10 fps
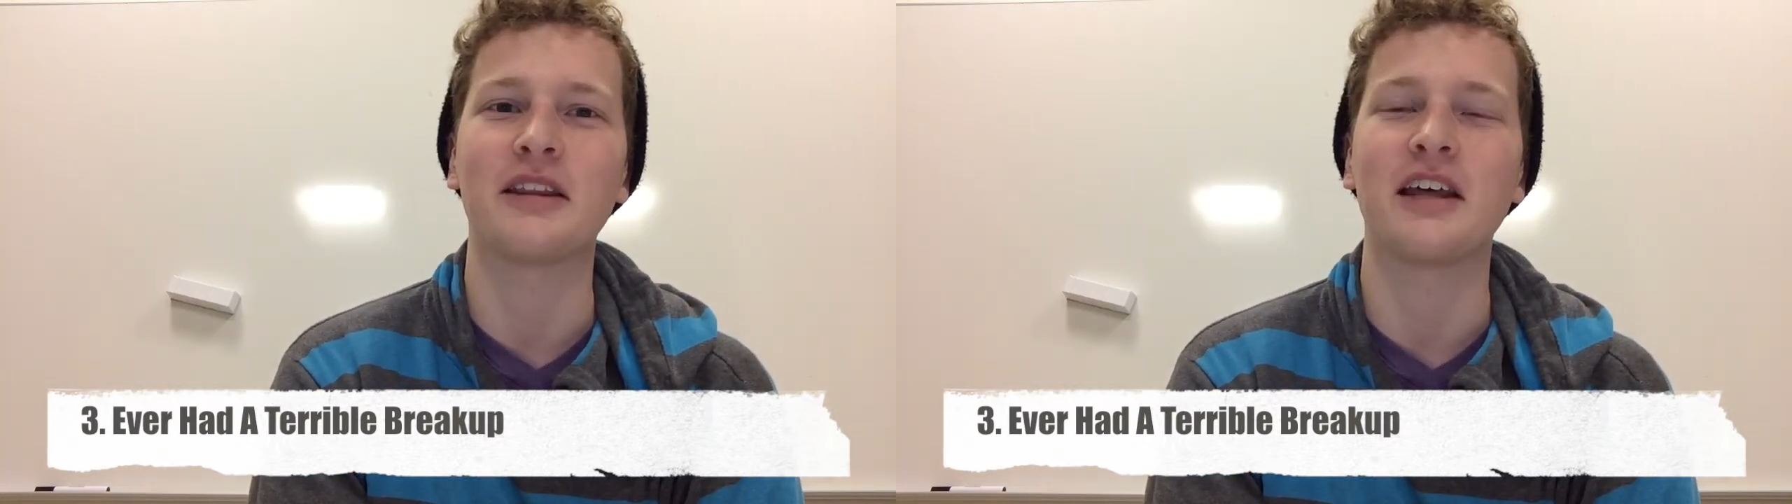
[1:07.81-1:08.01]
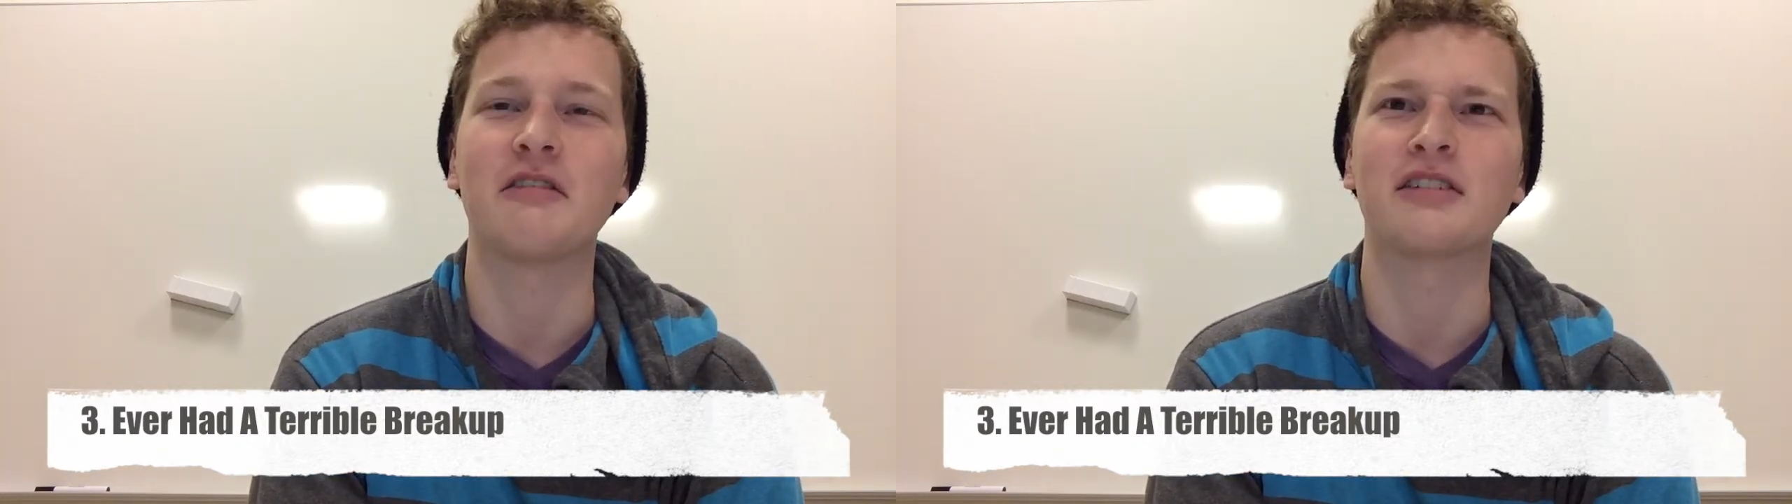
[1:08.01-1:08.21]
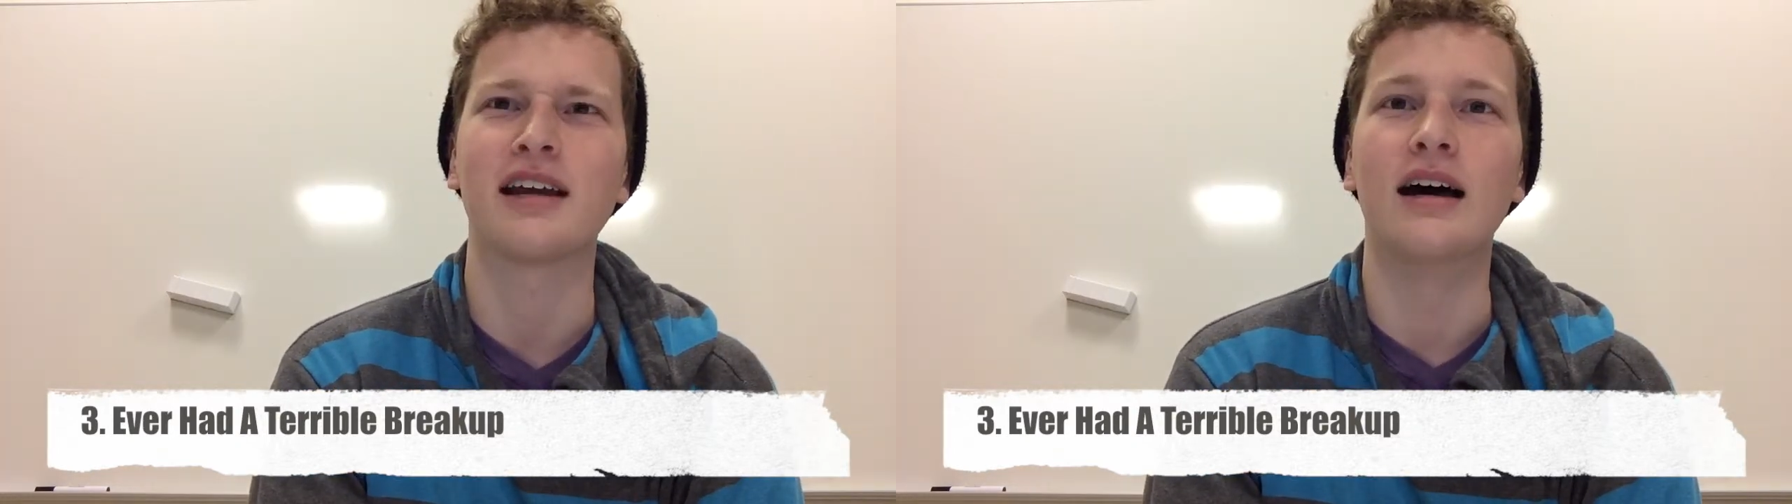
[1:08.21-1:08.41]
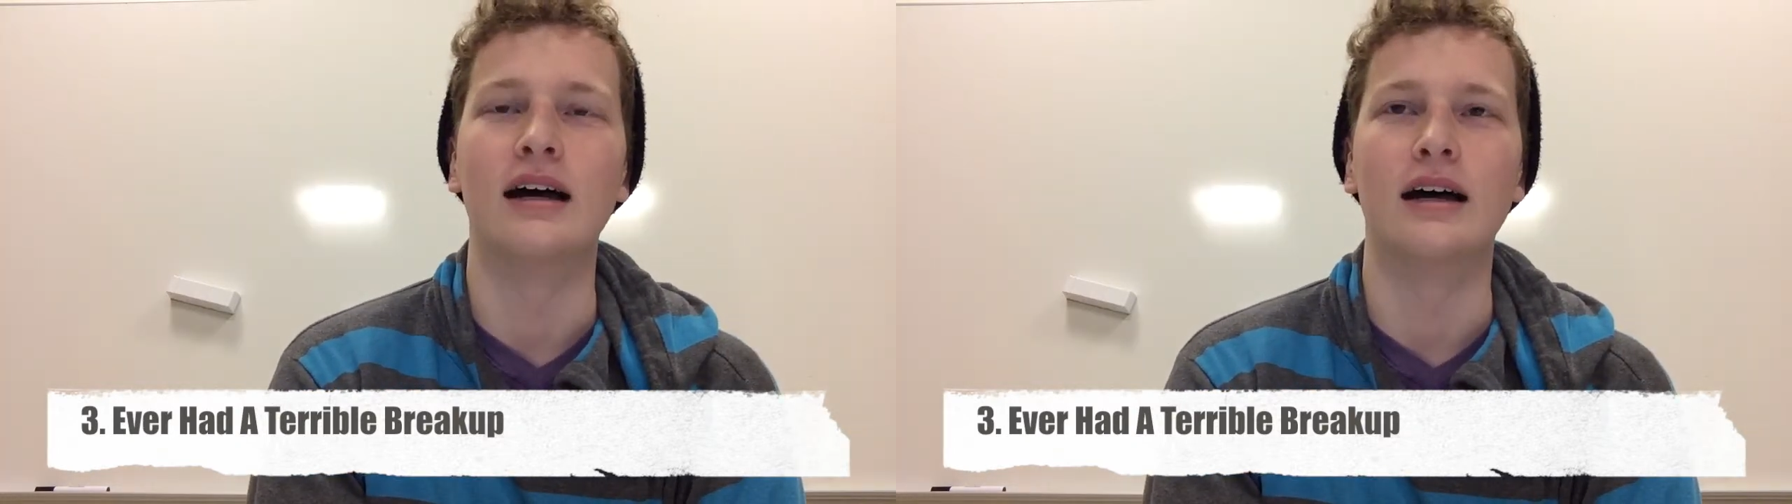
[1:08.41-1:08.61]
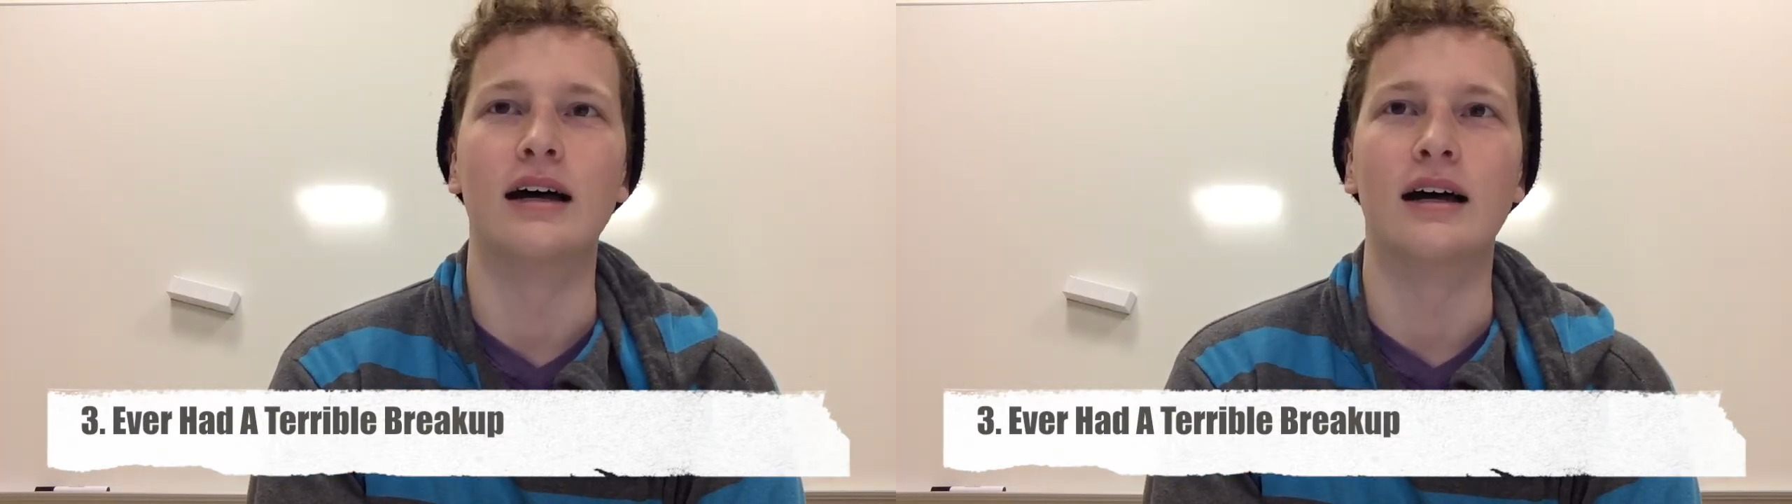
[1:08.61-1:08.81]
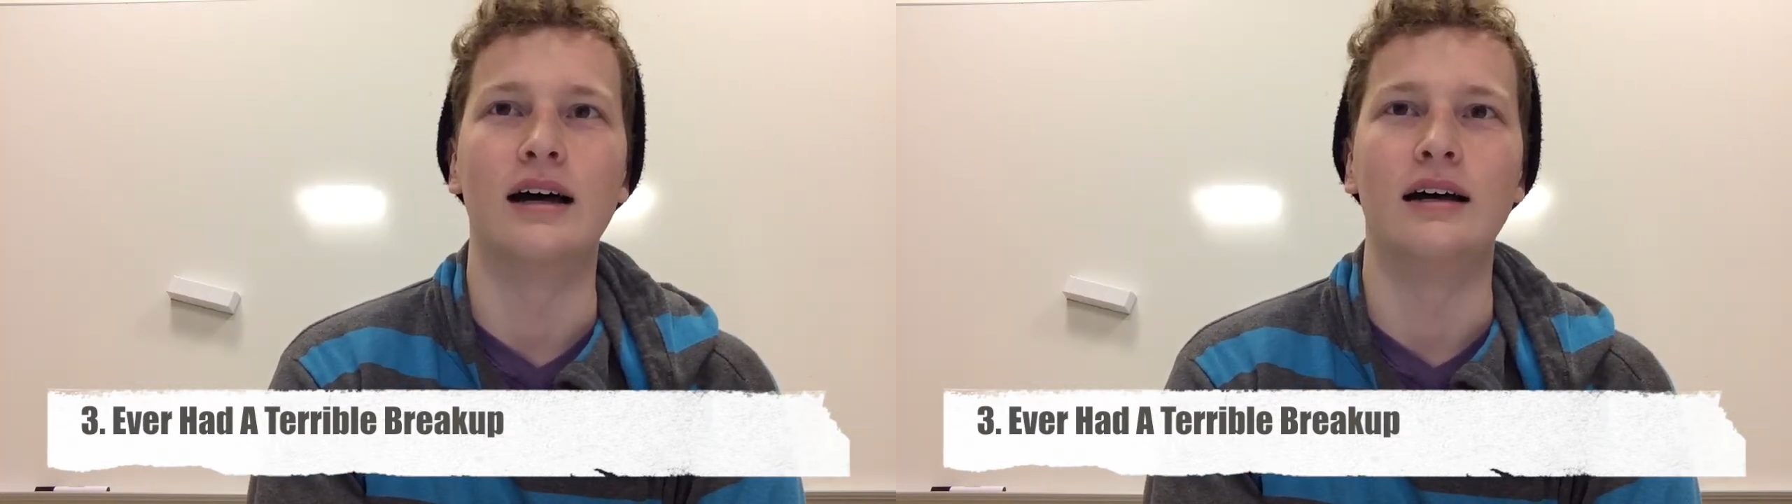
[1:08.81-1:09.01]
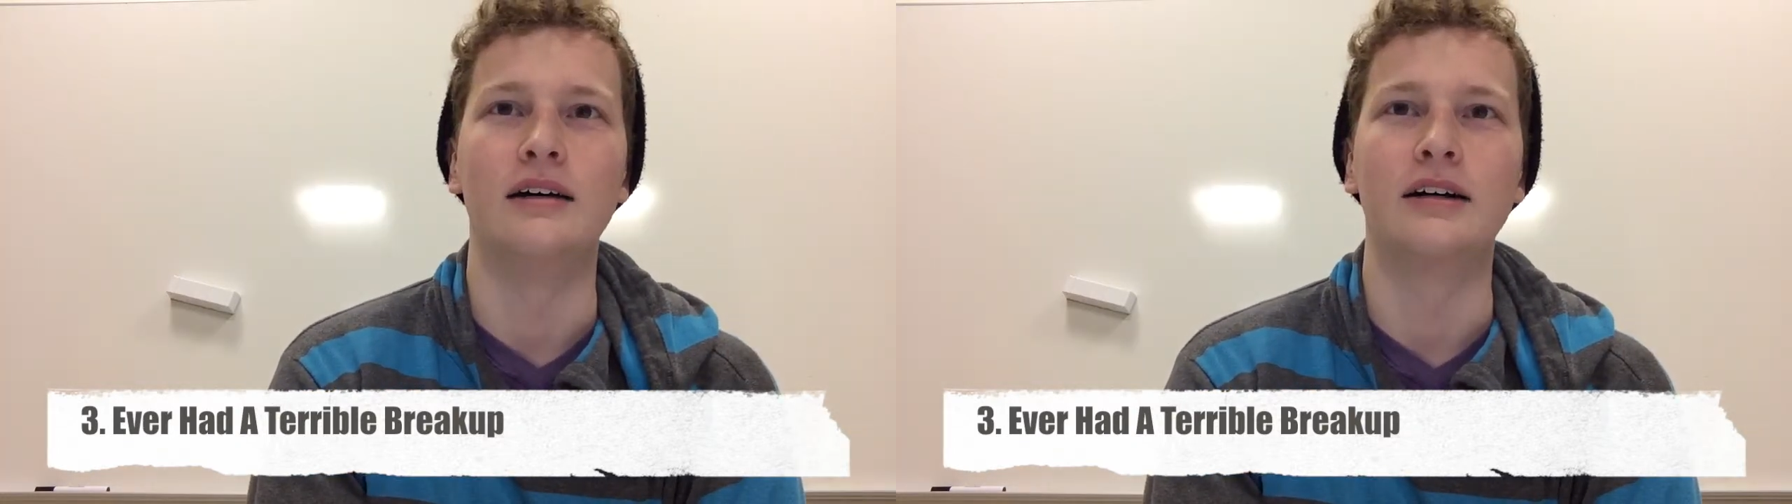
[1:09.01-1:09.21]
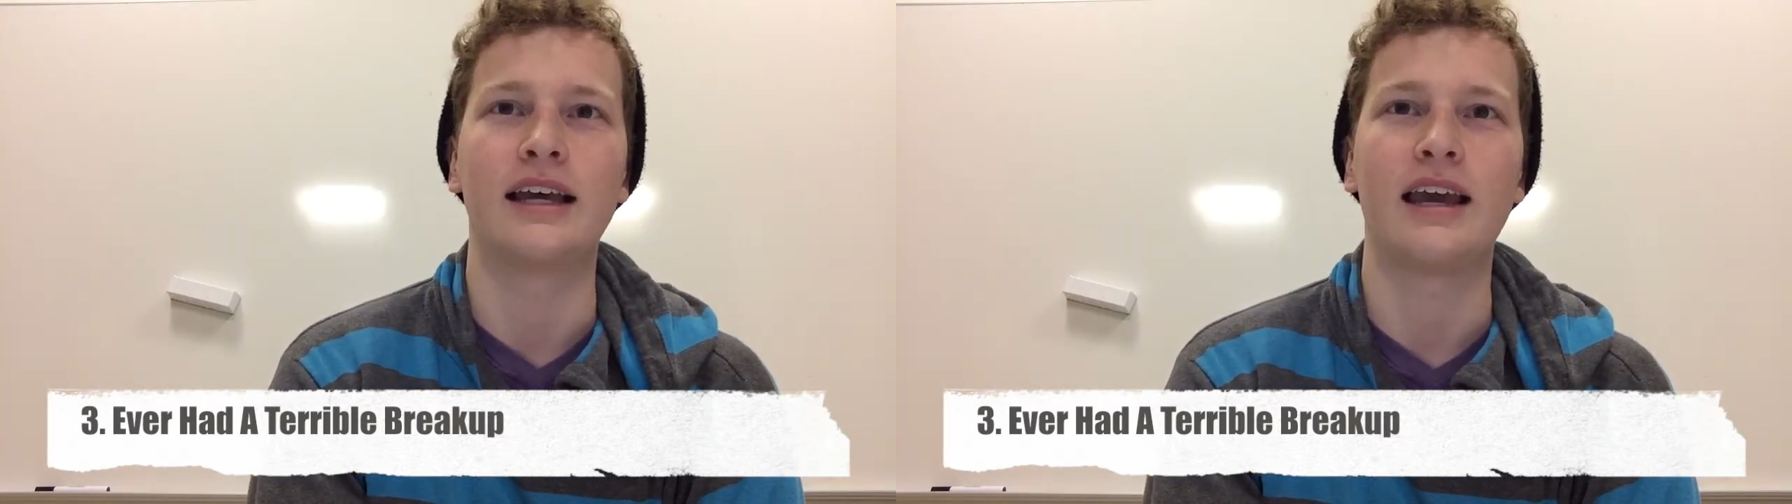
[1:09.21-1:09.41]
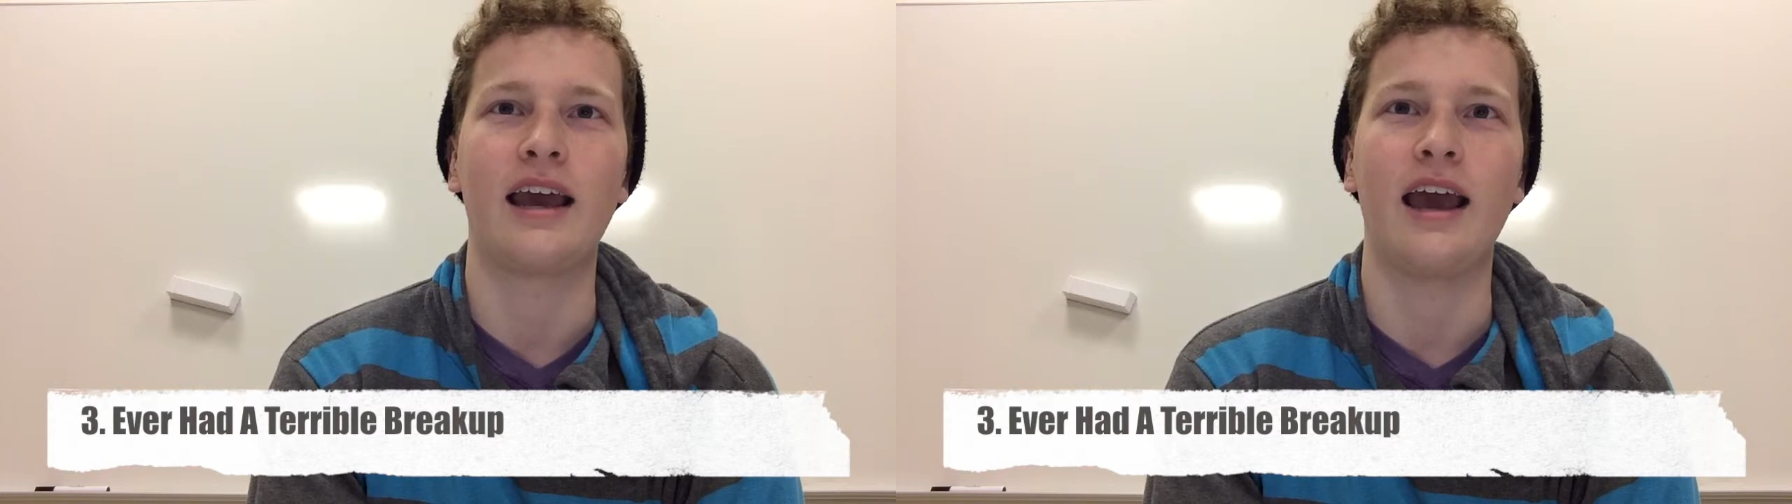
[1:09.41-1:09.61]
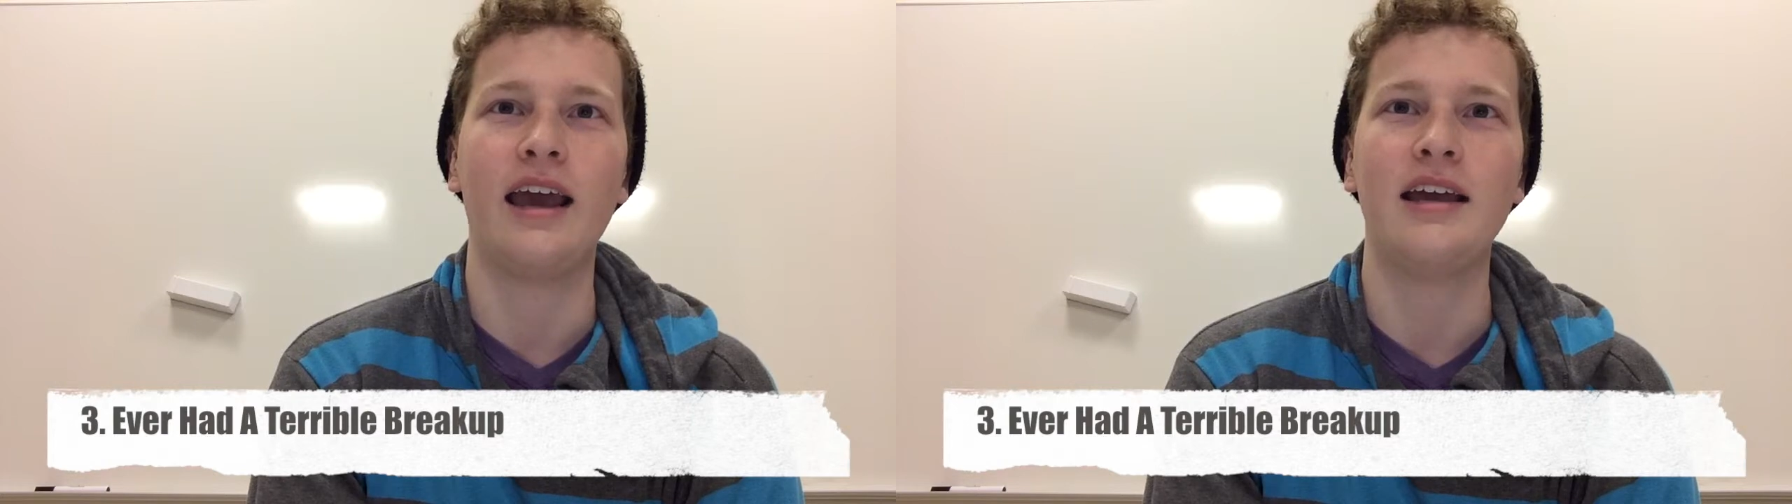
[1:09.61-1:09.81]
and then I was like,
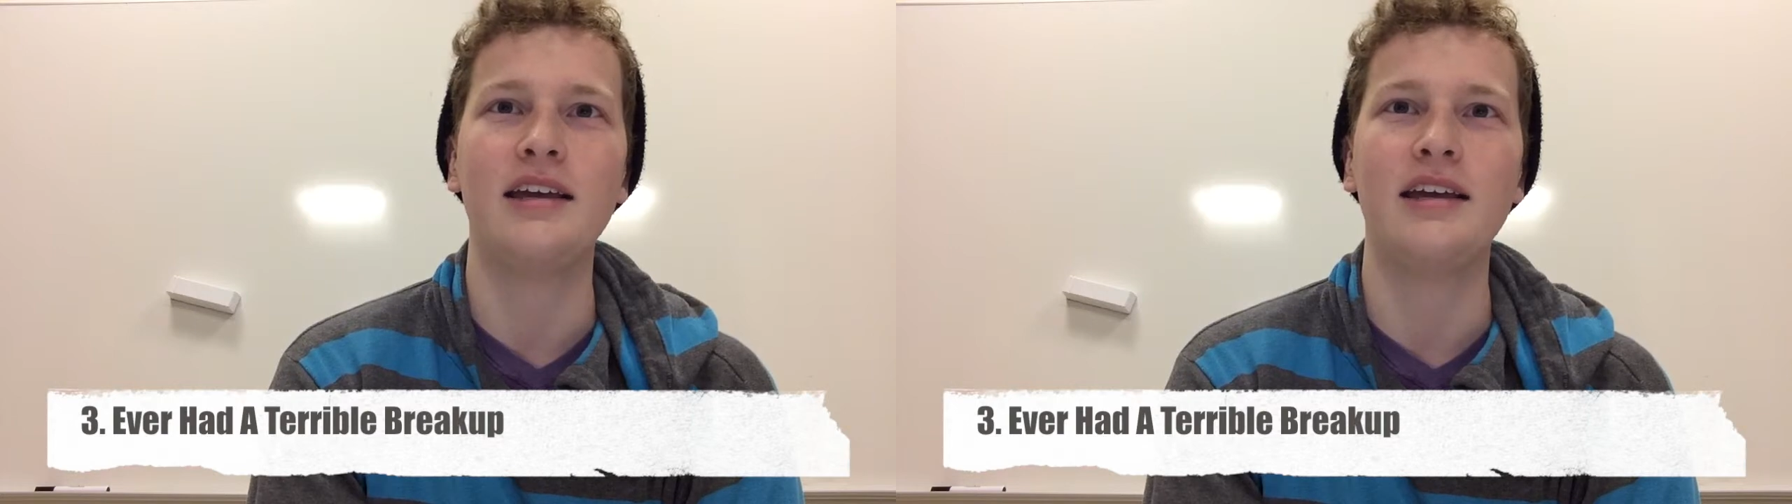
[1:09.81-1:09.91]
okay?